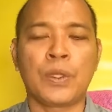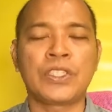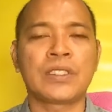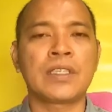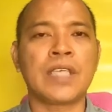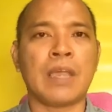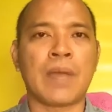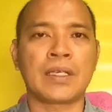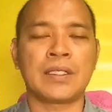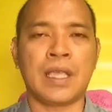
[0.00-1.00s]
the same as
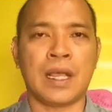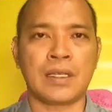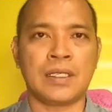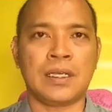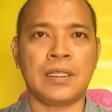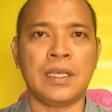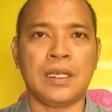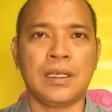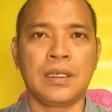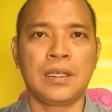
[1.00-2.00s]
the LCD.
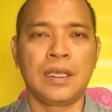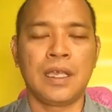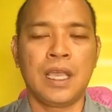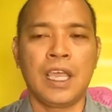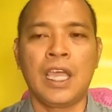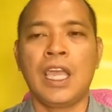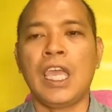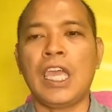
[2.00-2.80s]
If